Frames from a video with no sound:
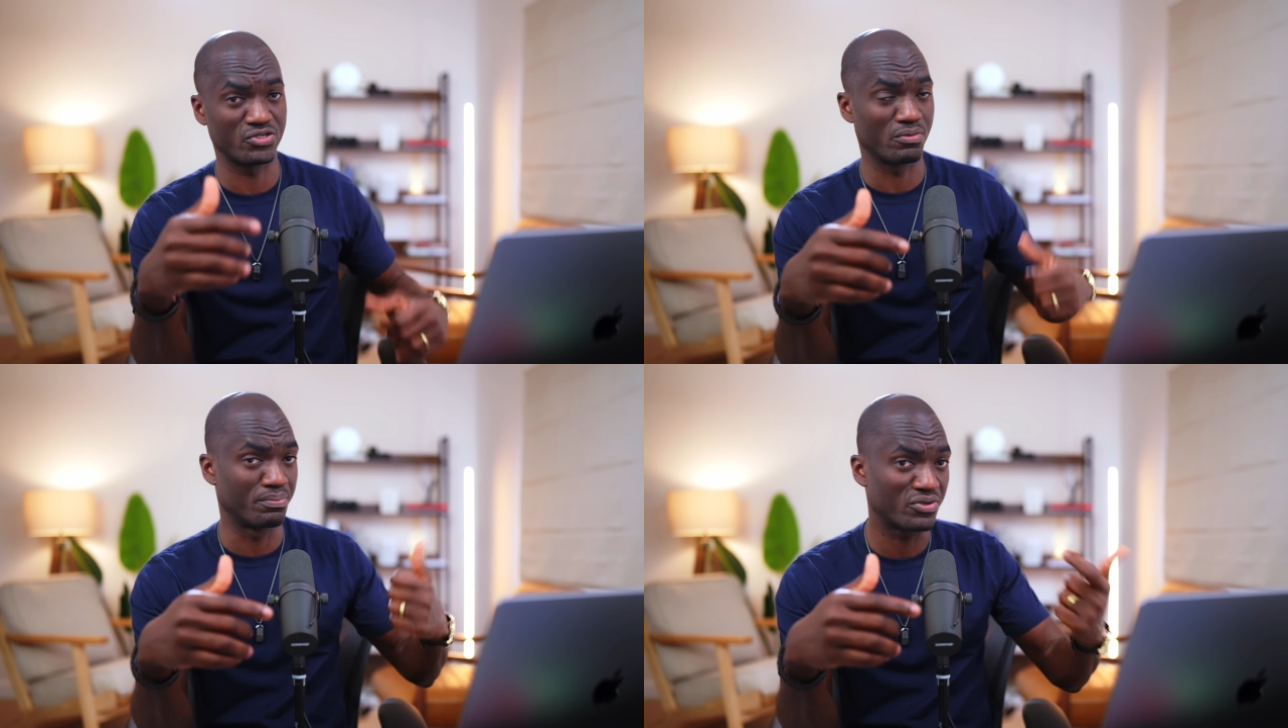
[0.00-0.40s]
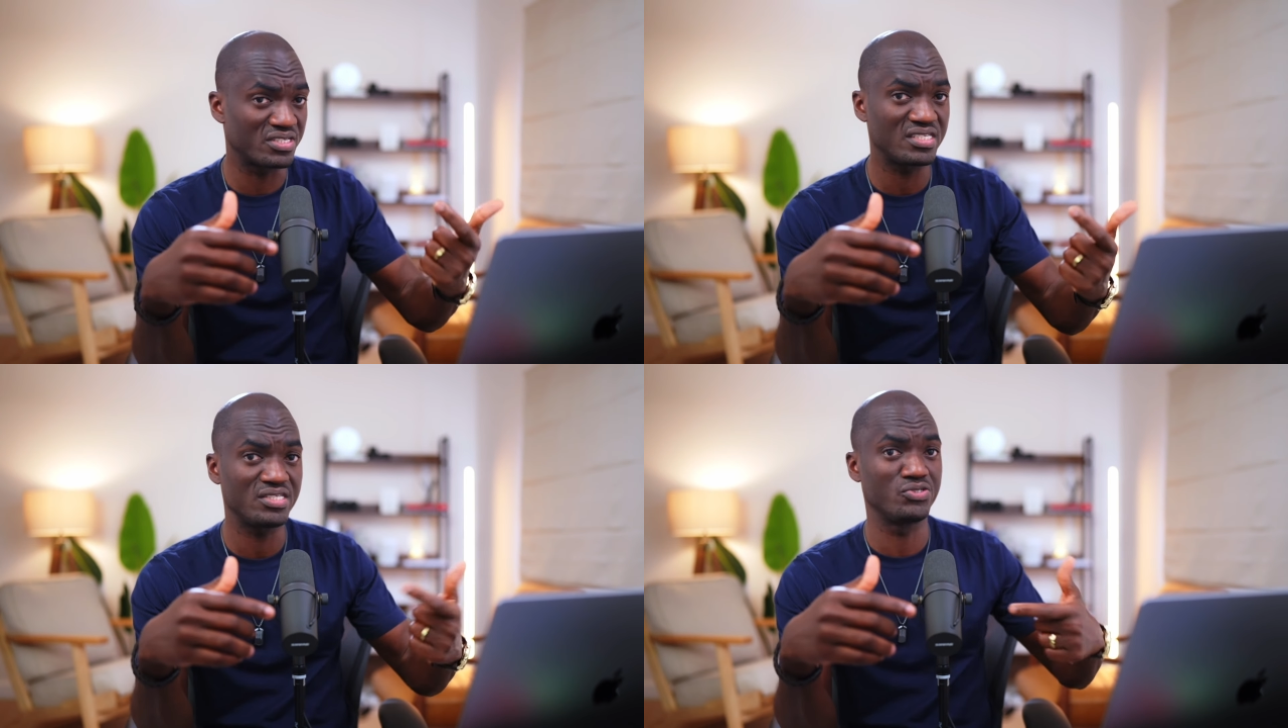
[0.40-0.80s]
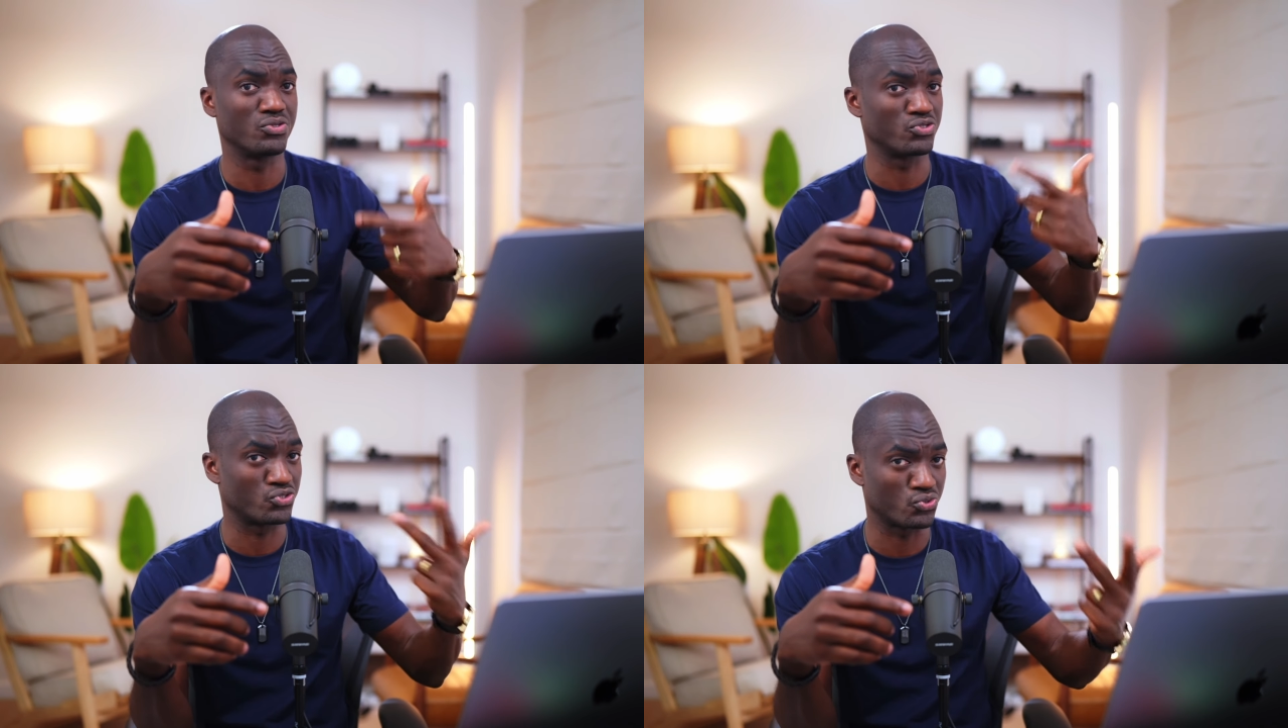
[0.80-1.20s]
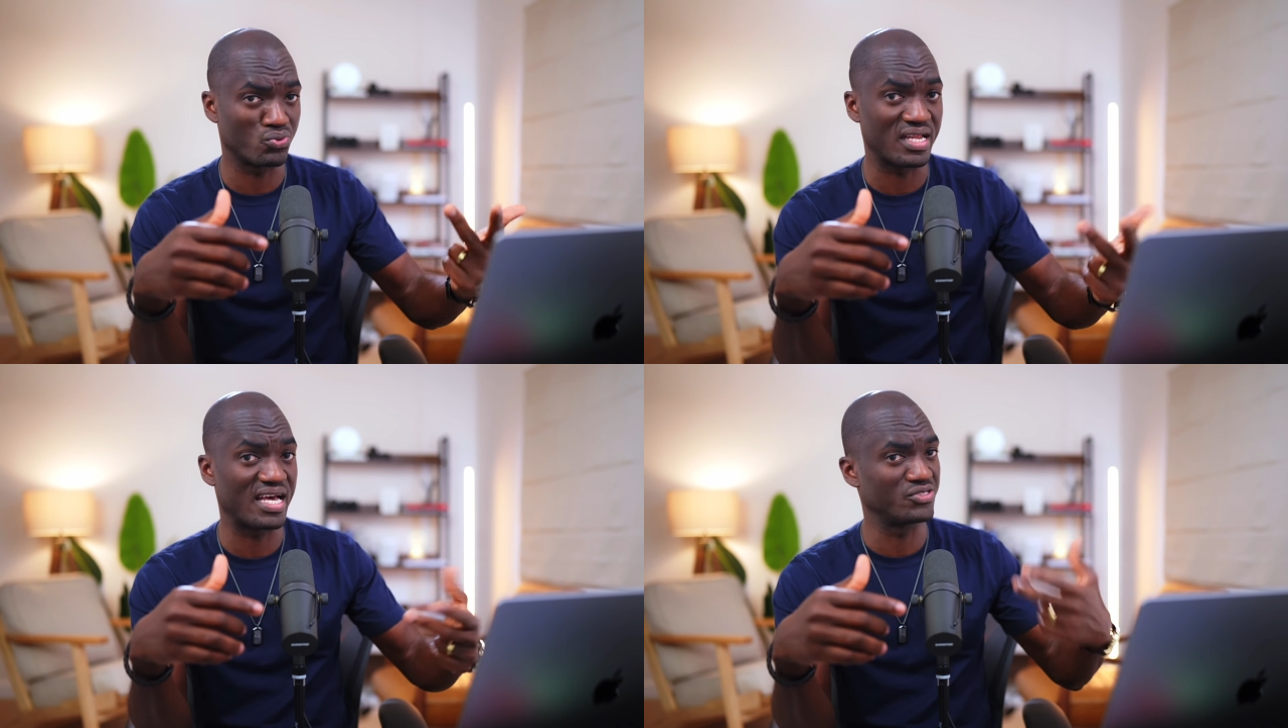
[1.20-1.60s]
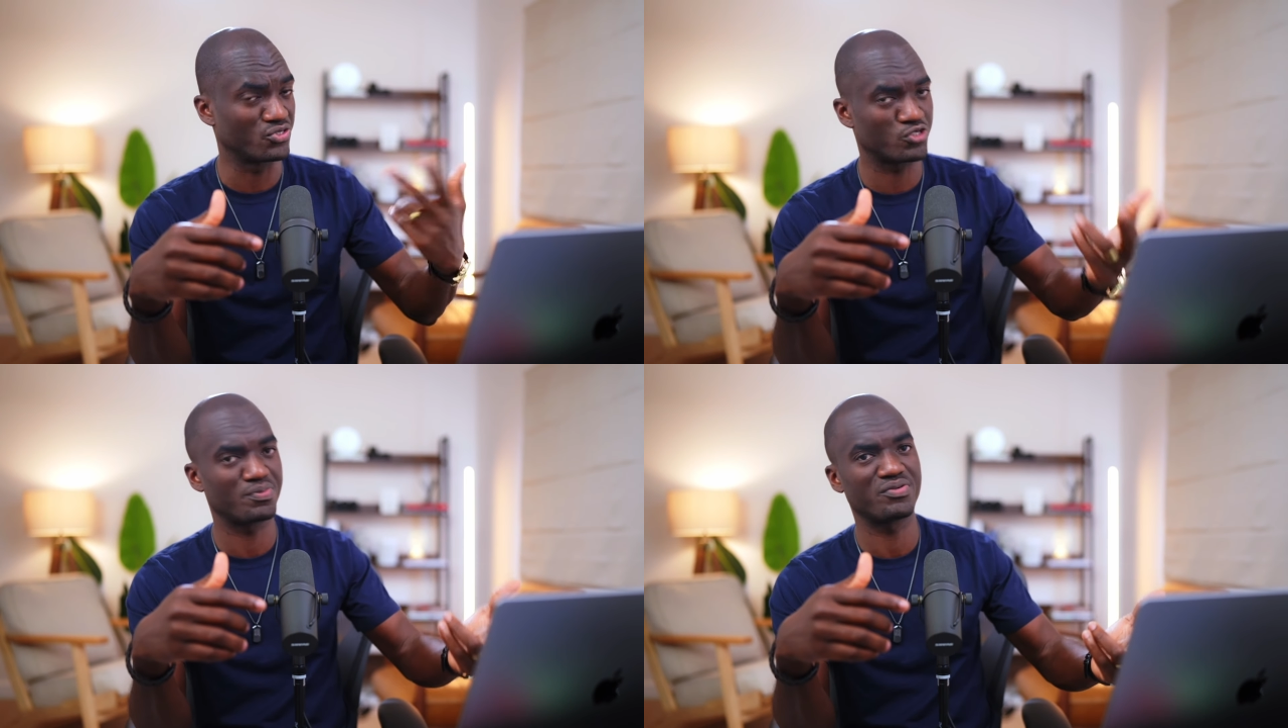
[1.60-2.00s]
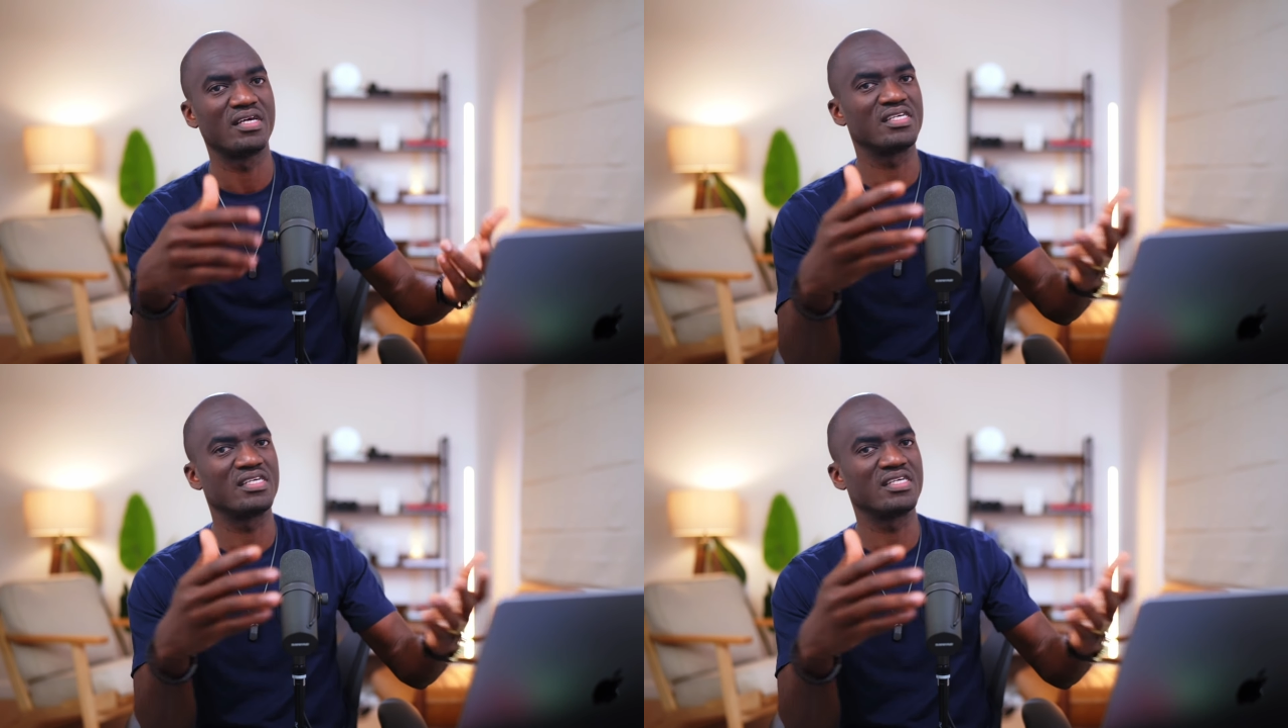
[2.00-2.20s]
your body, your soul, and your spirit.